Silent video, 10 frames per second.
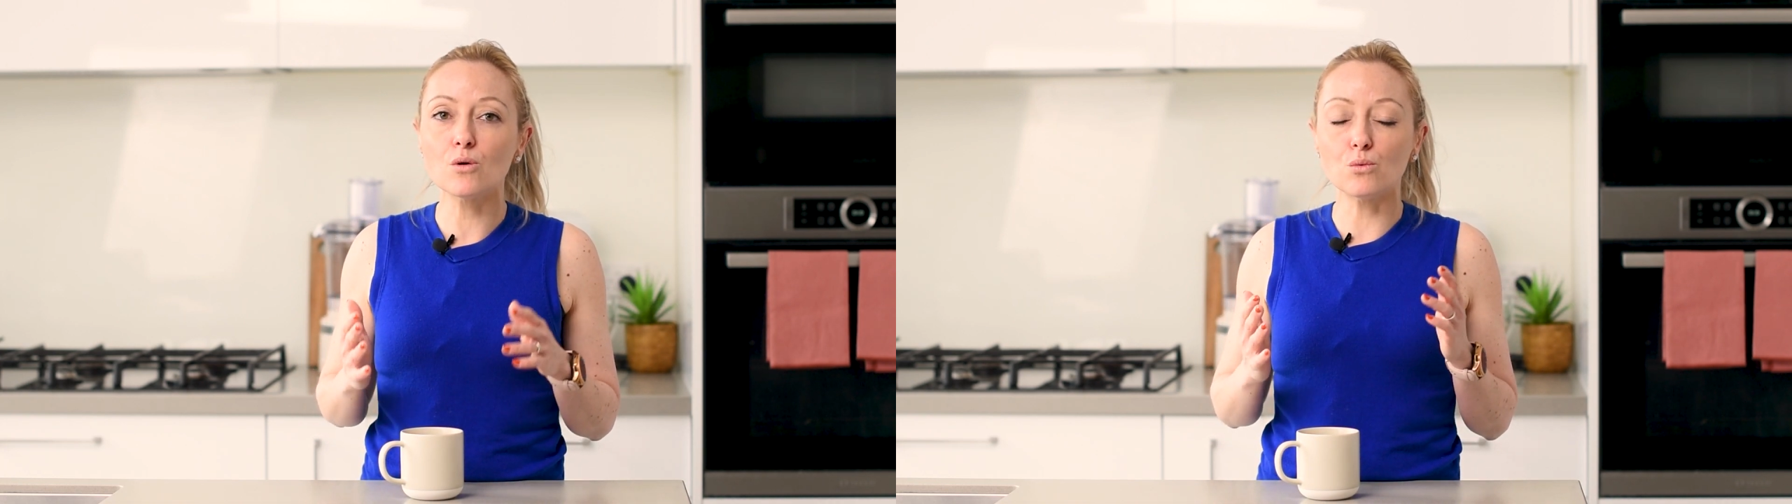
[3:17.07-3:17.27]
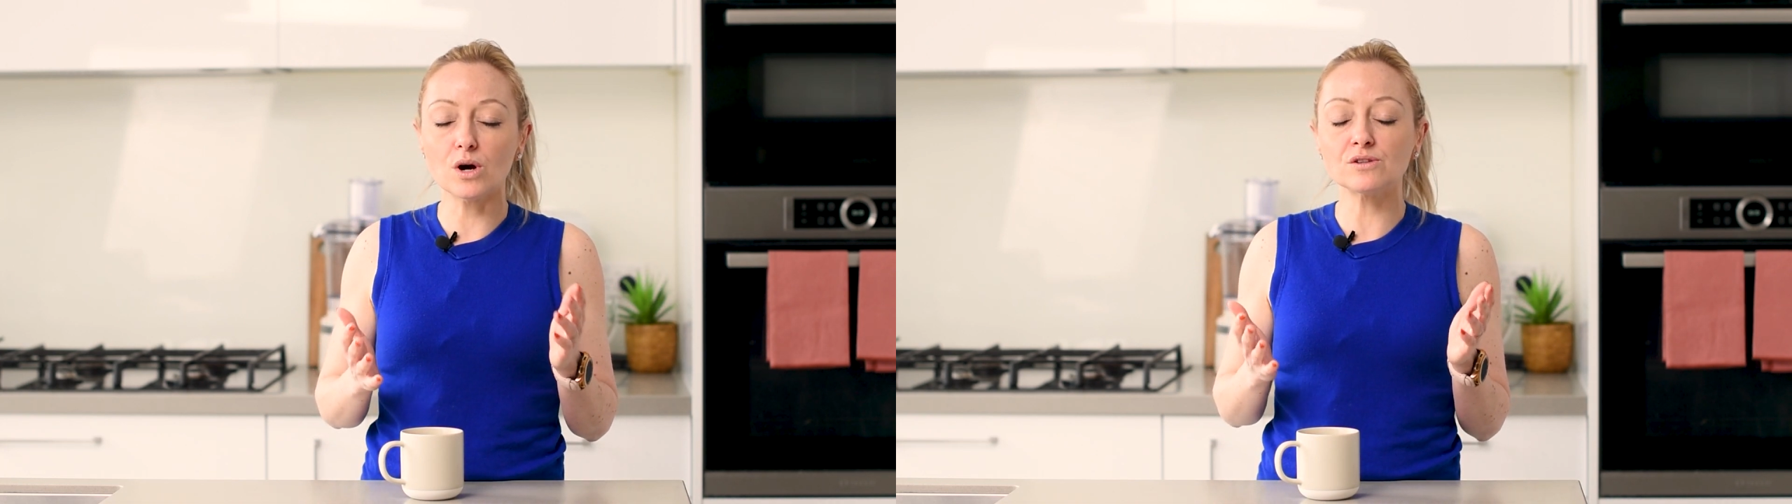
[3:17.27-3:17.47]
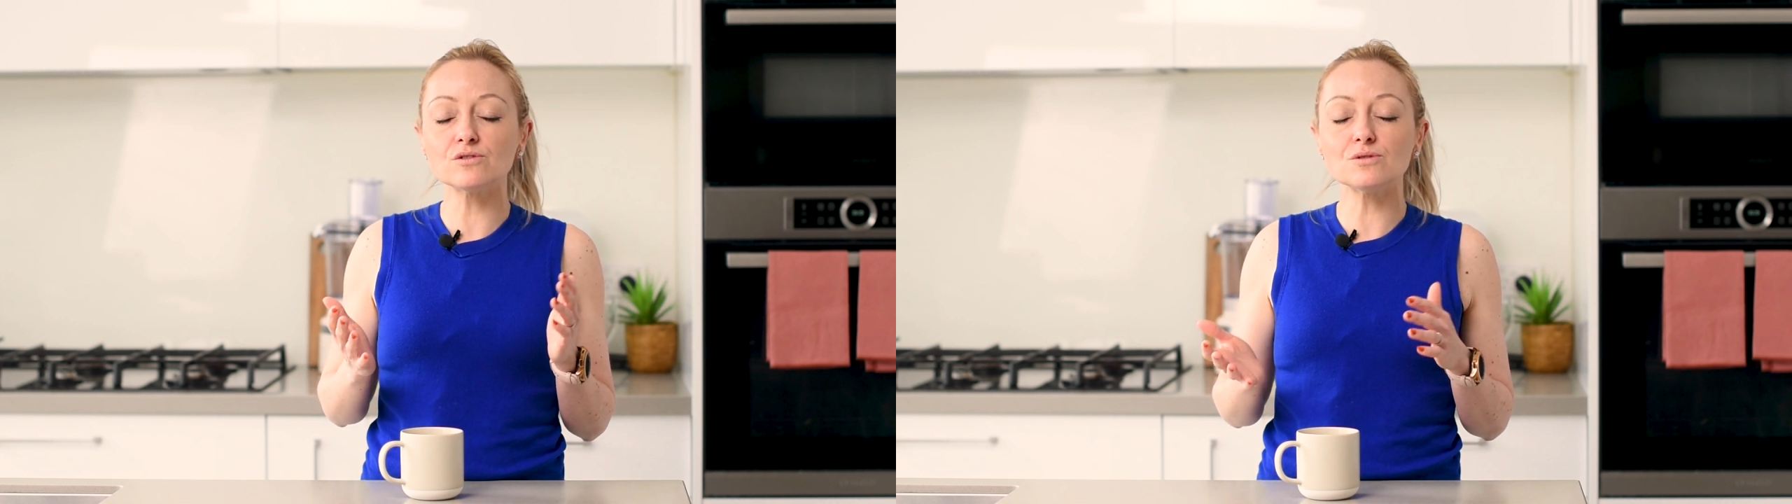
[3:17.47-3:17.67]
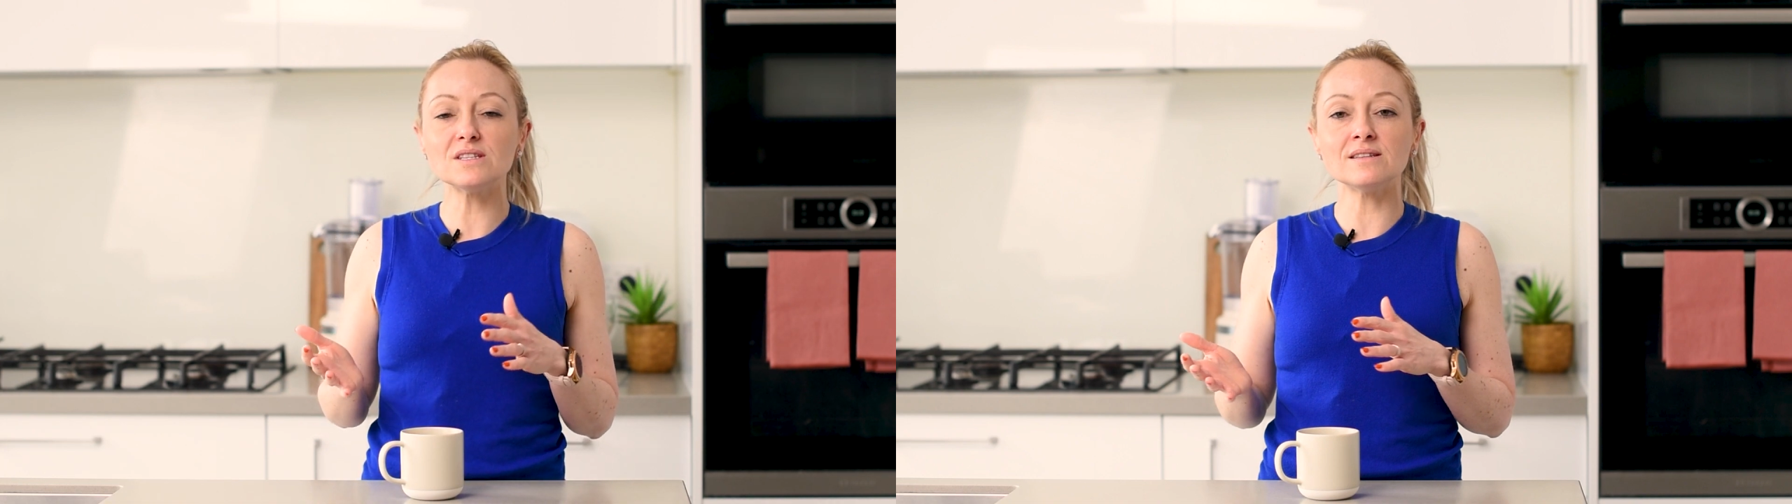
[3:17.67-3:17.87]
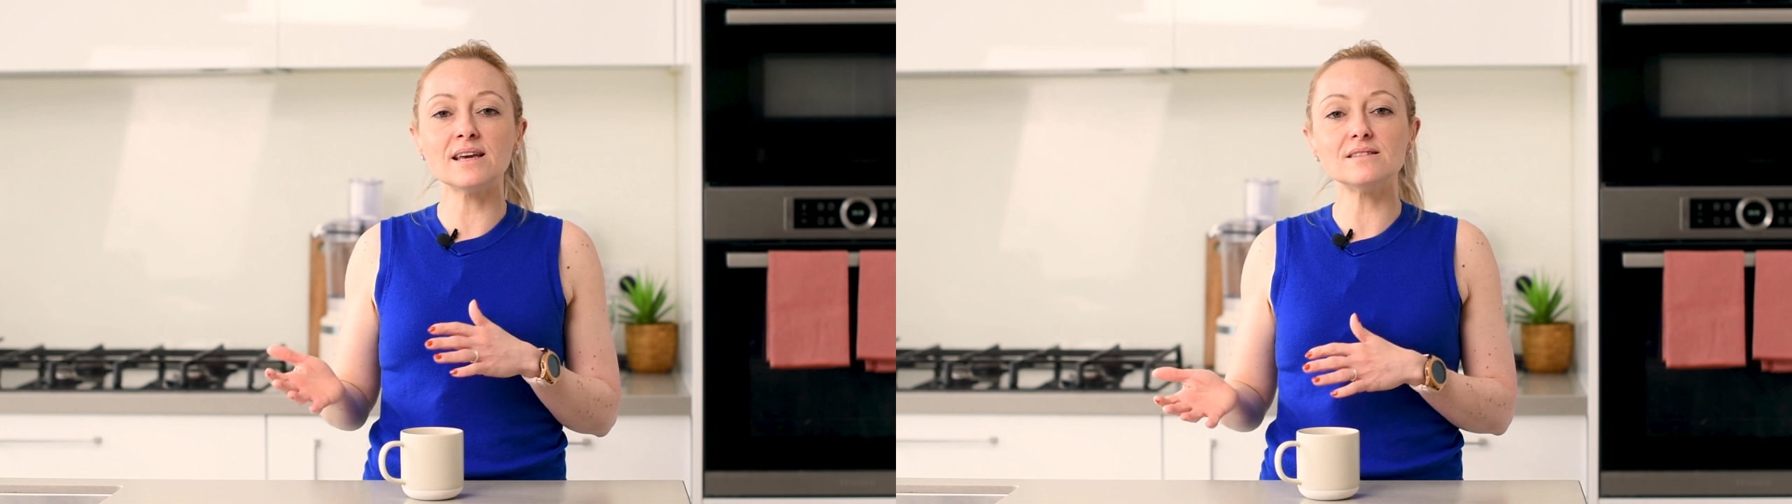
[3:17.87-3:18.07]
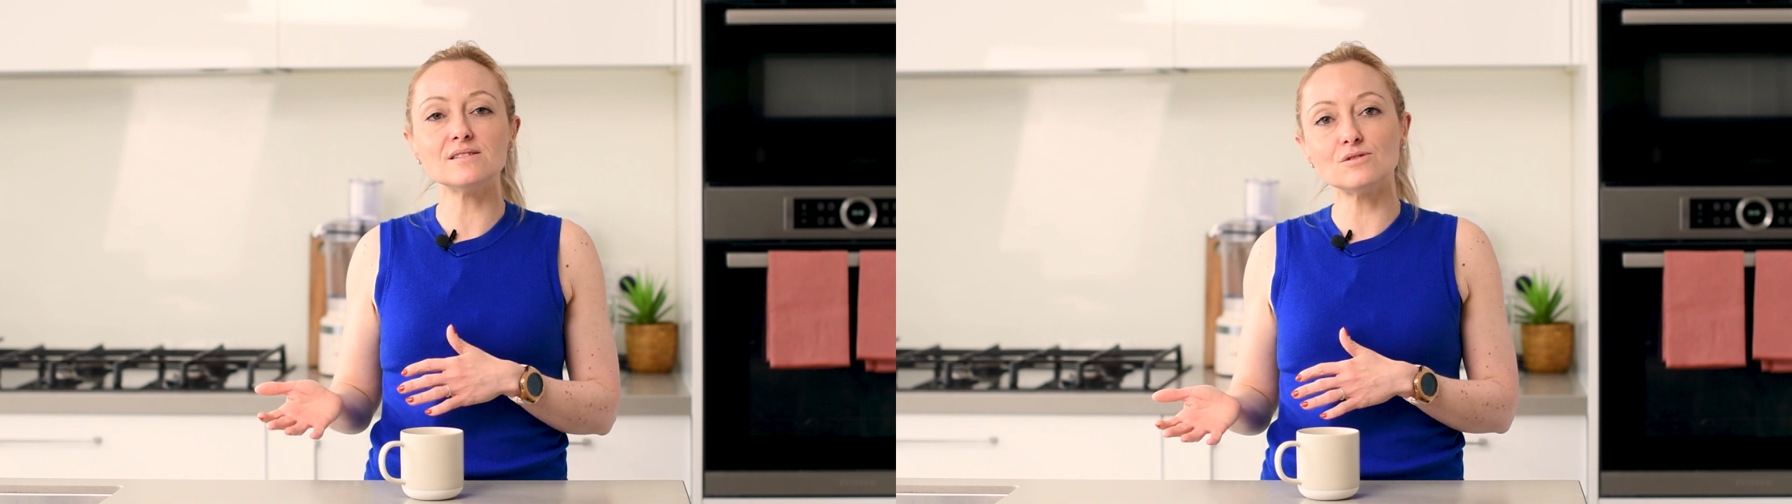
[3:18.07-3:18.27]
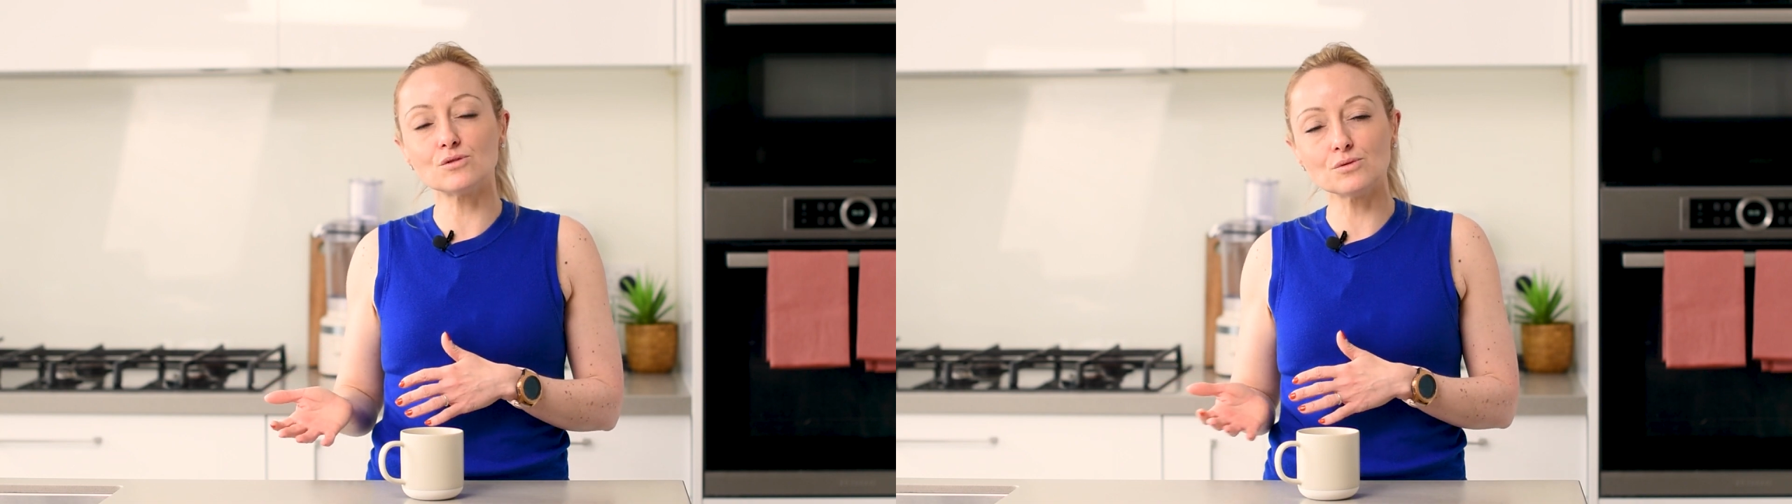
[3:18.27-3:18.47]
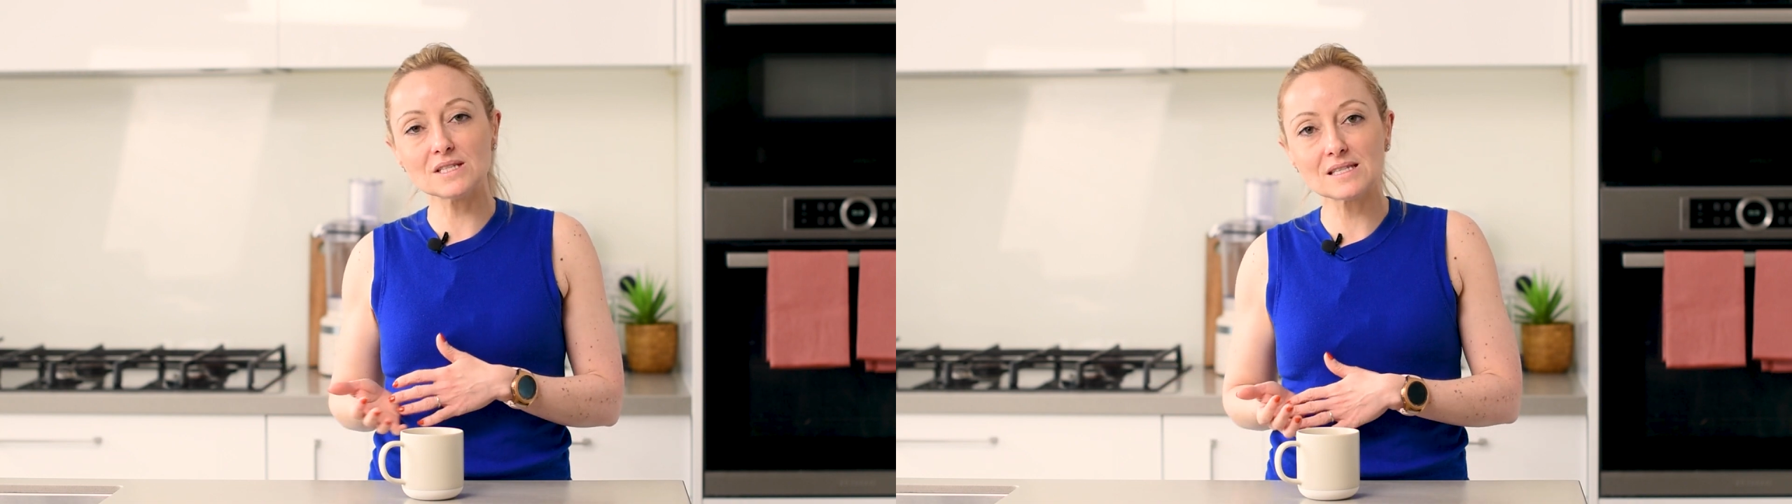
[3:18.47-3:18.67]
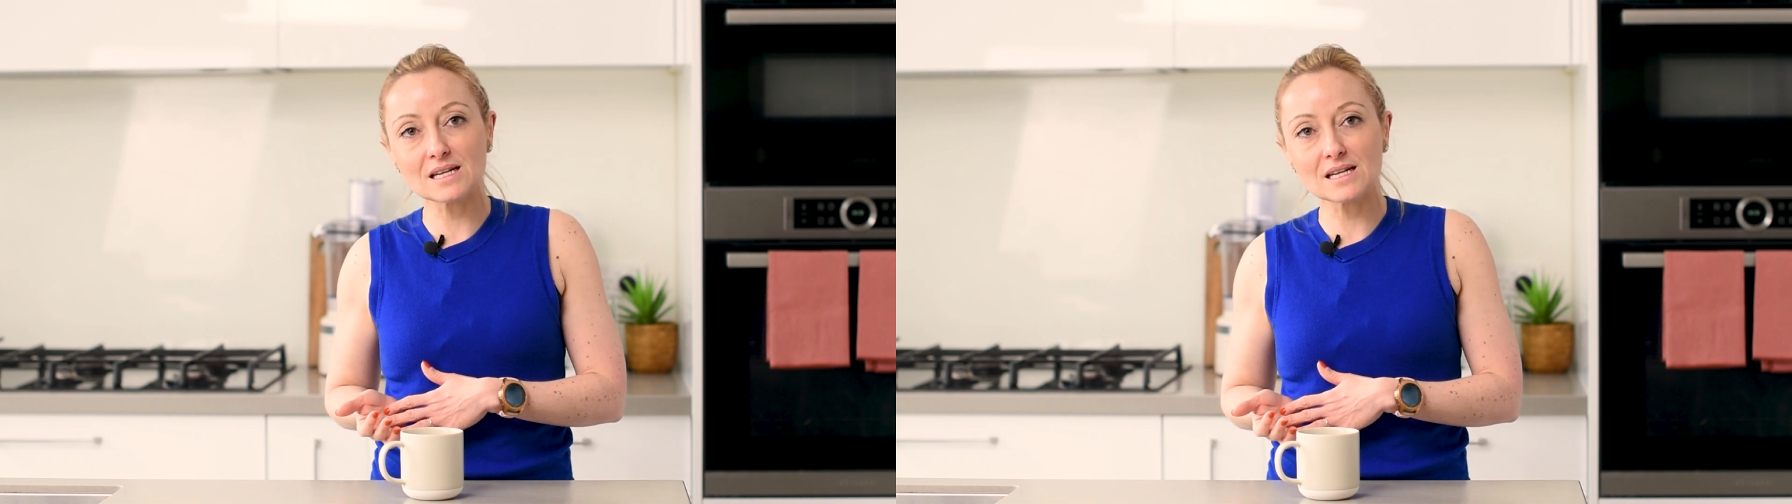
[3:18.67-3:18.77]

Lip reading: 180 degrees